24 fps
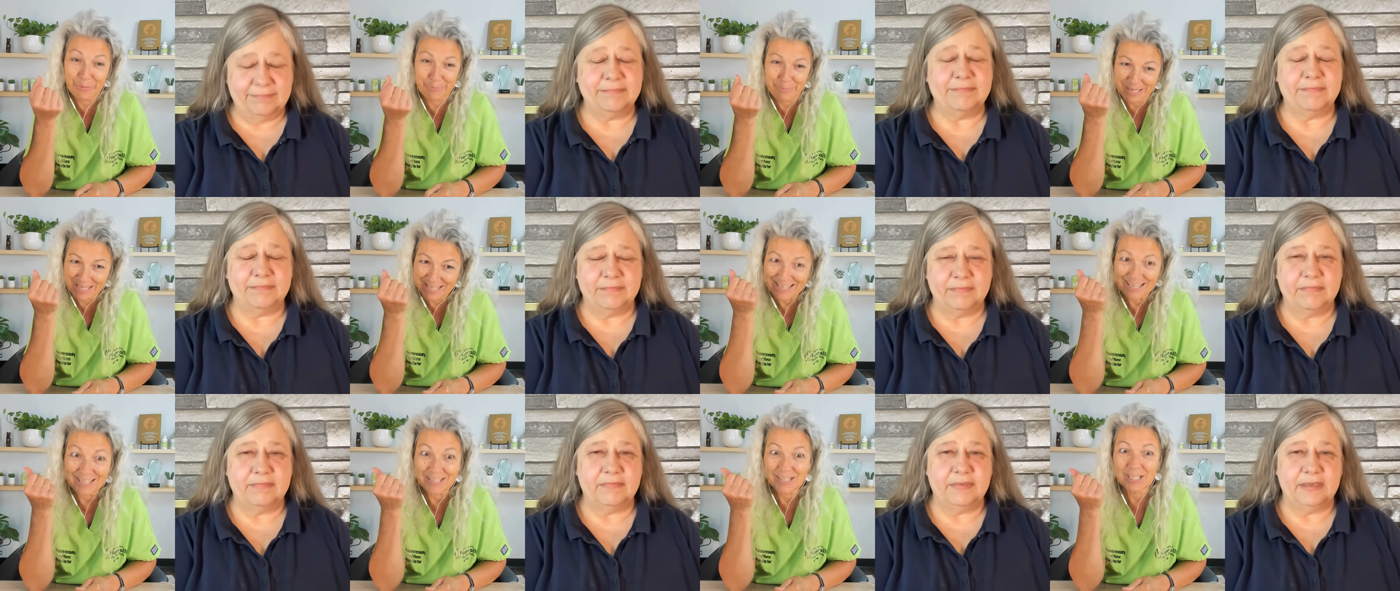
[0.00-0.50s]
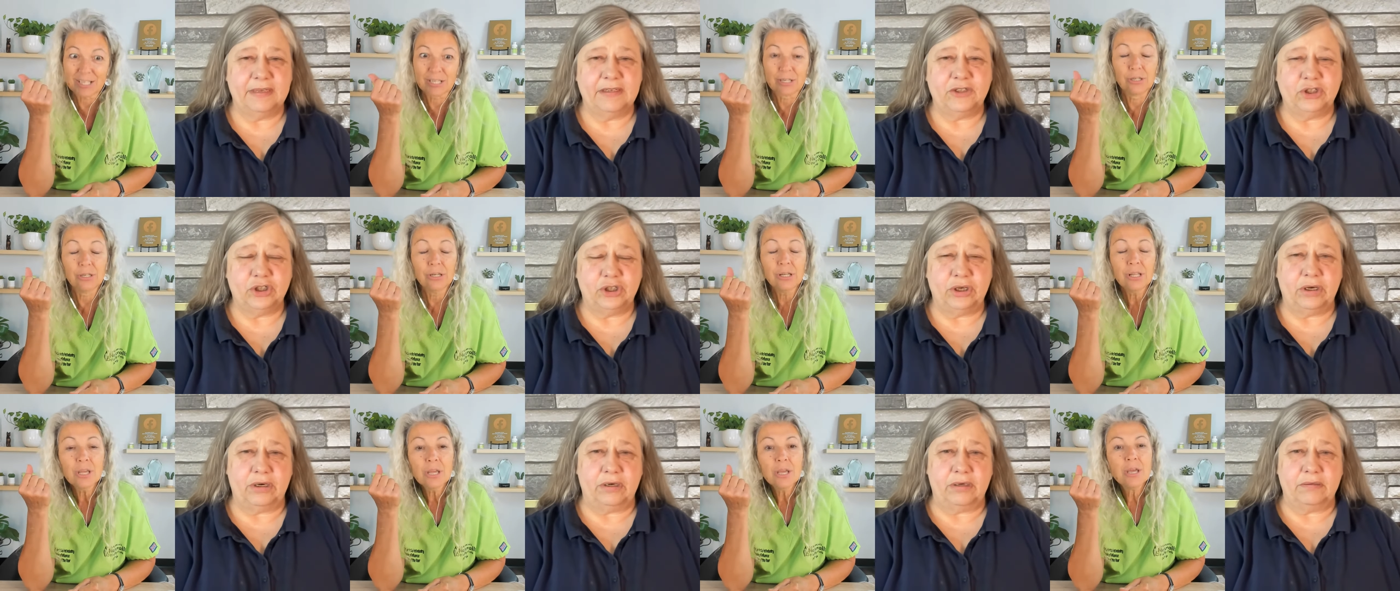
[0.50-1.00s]
Speaker 1: the big testicle.
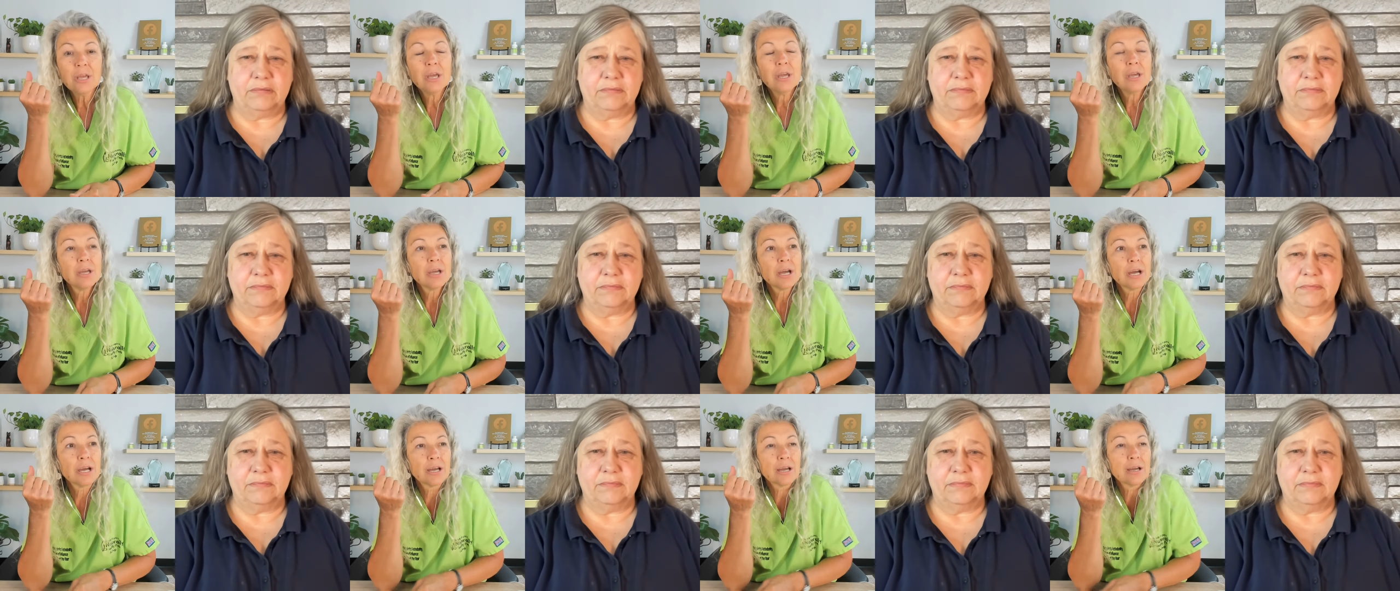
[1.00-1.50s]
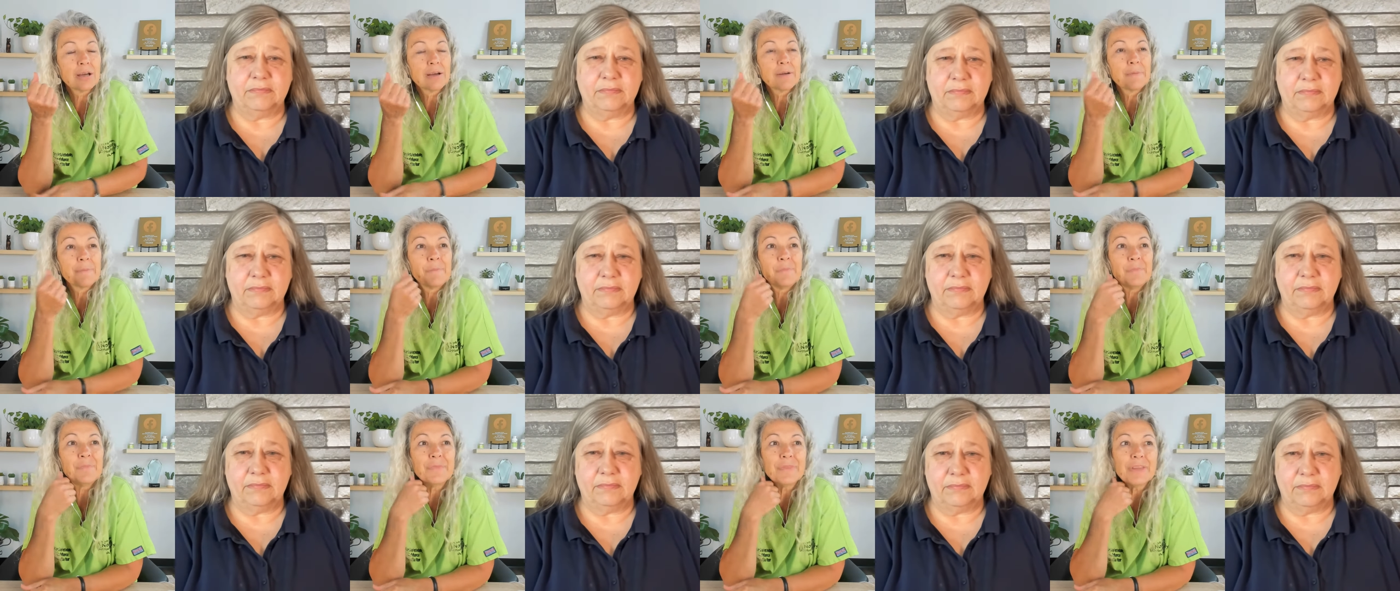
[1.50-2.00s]
Sure.
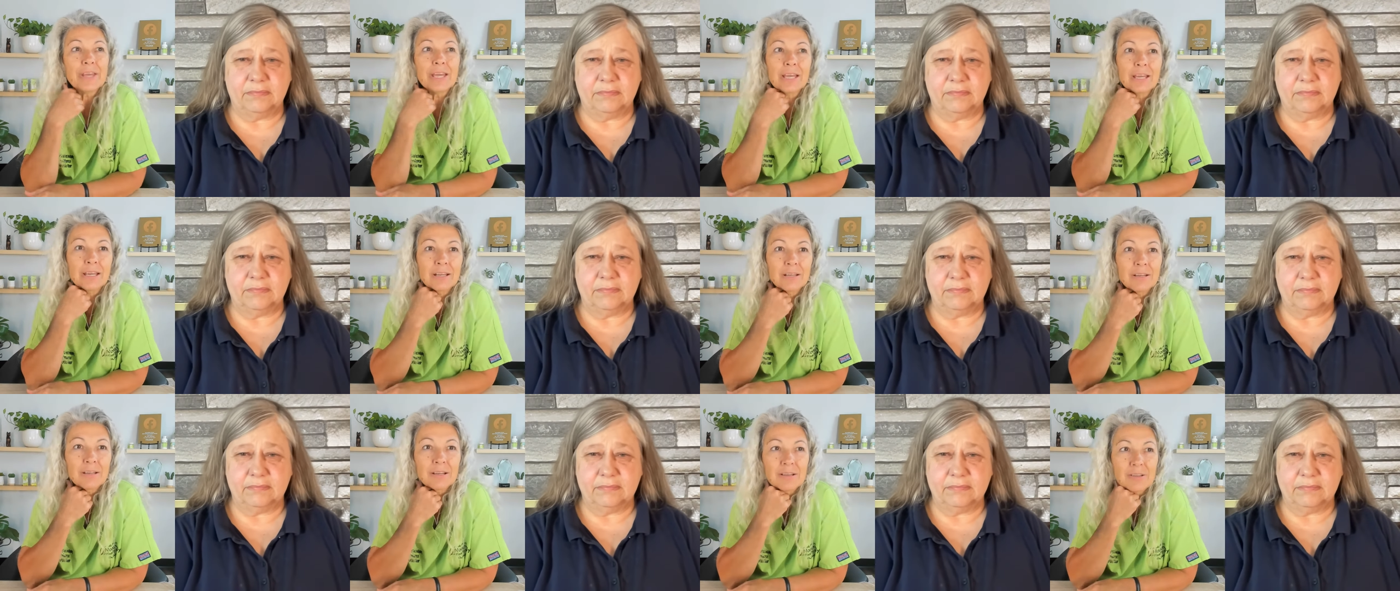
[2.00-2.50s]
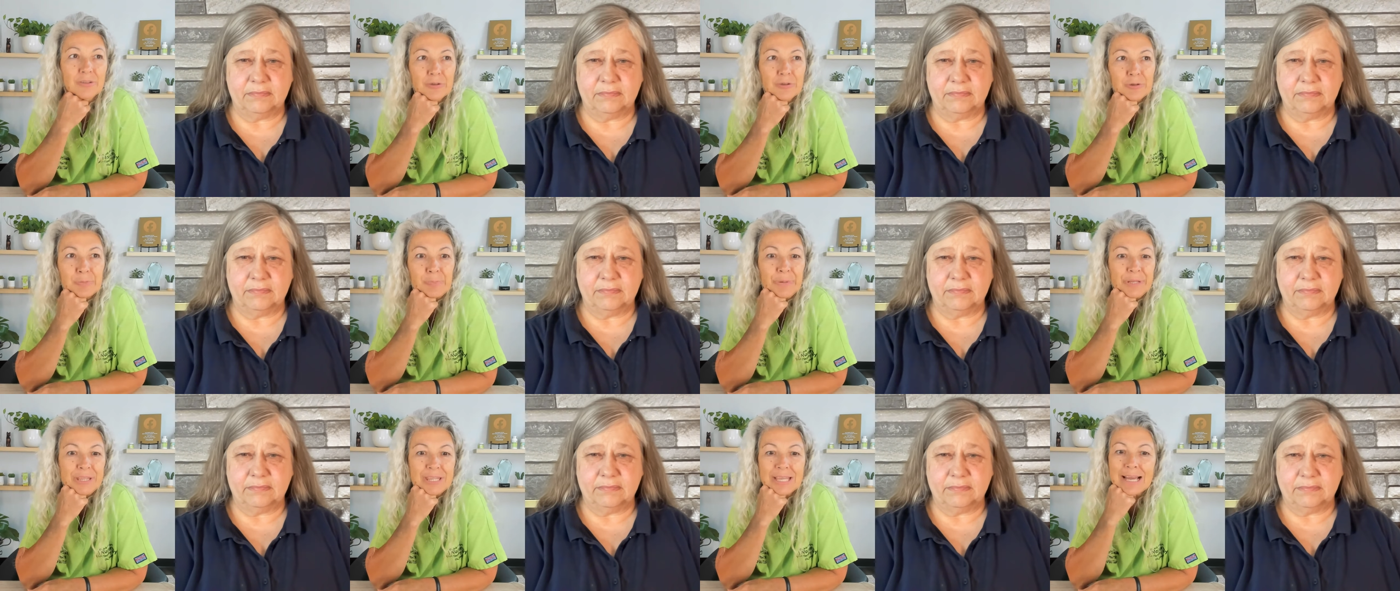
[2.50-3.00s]
Um, and
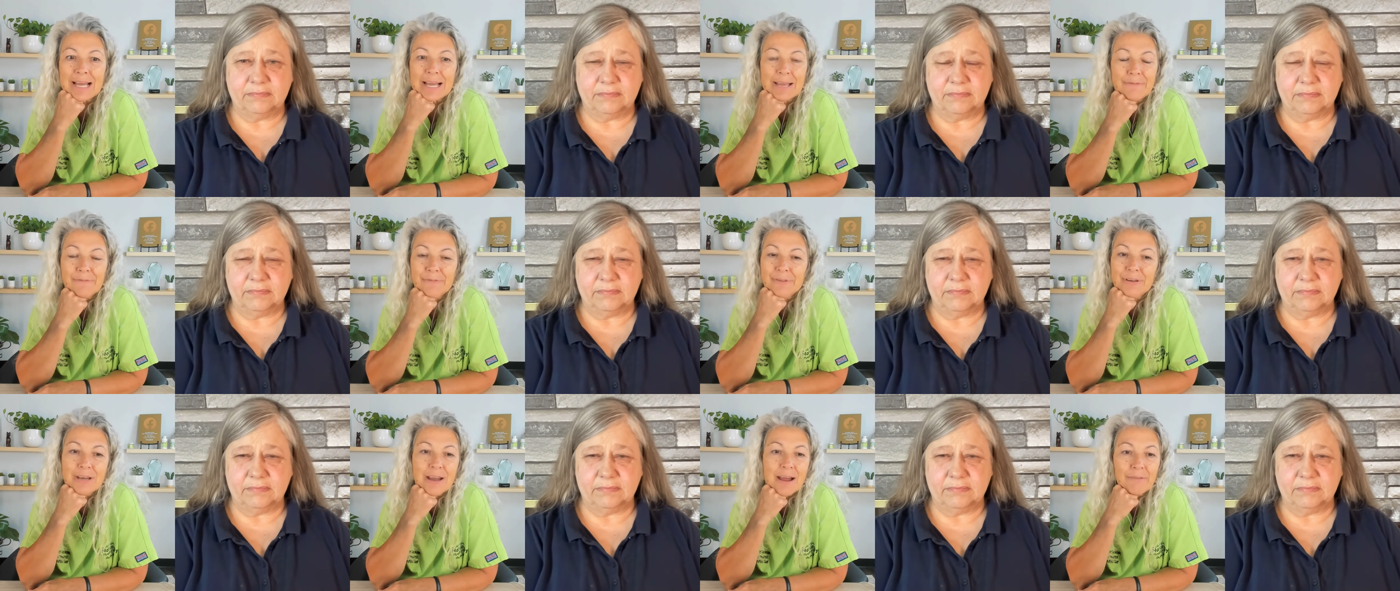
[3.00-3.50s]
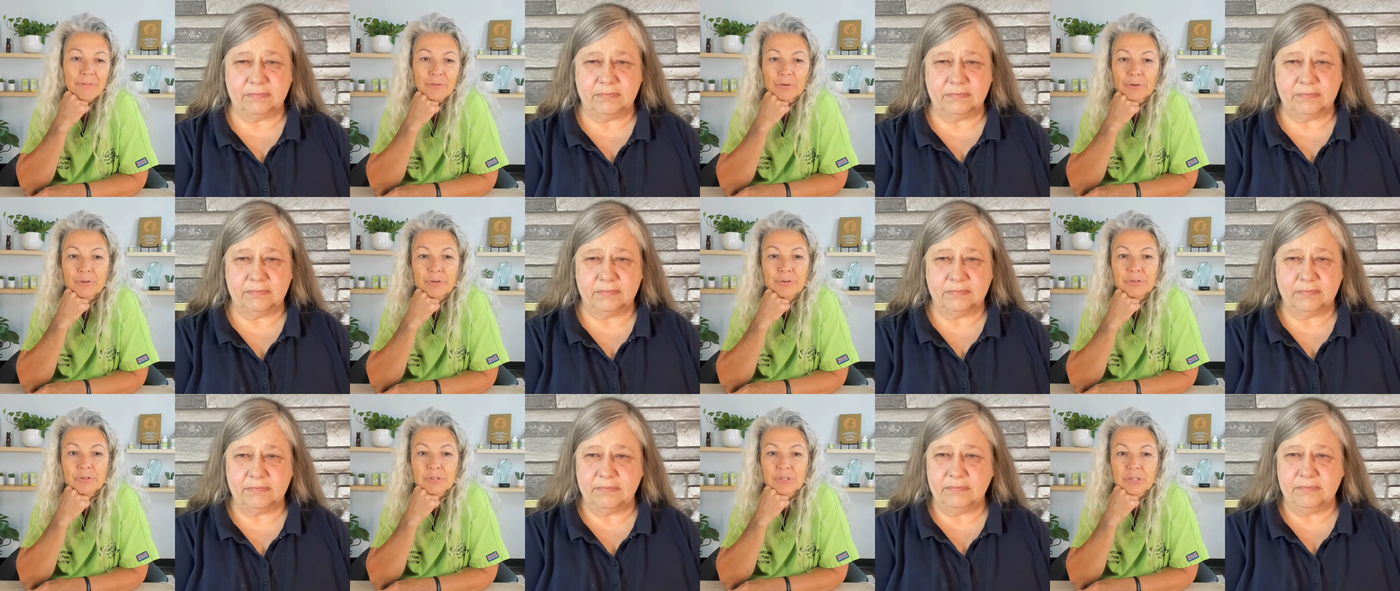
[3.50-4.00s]
but the, I've
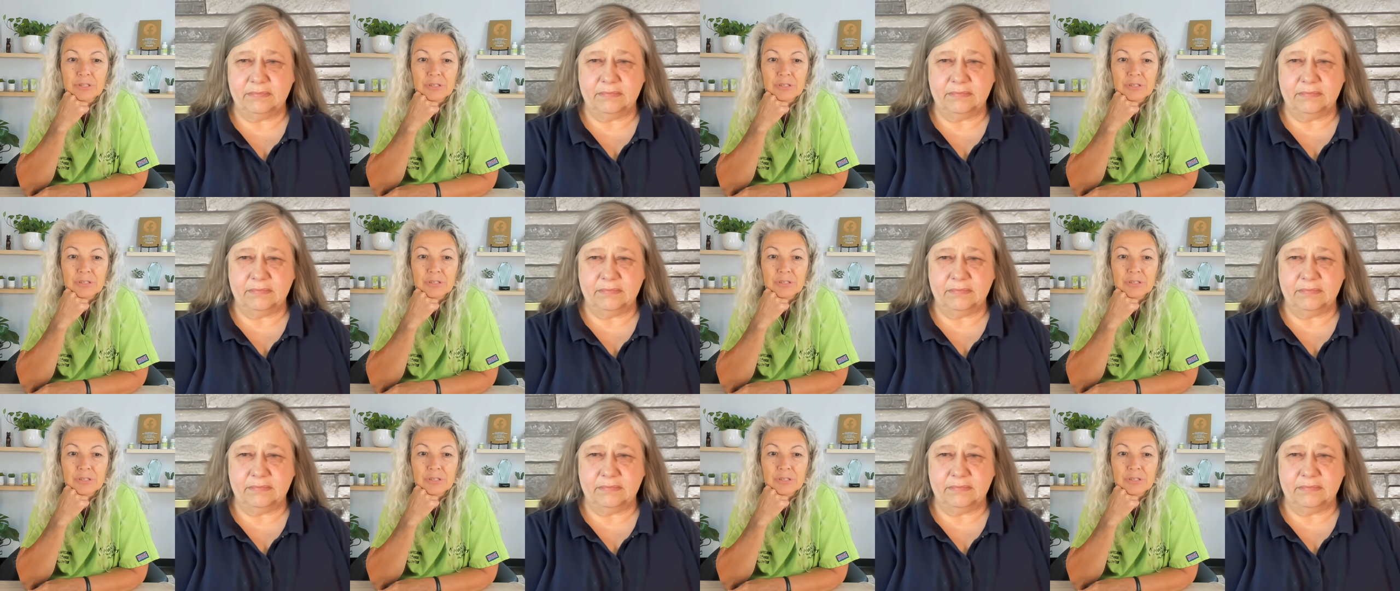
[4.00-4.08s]
never,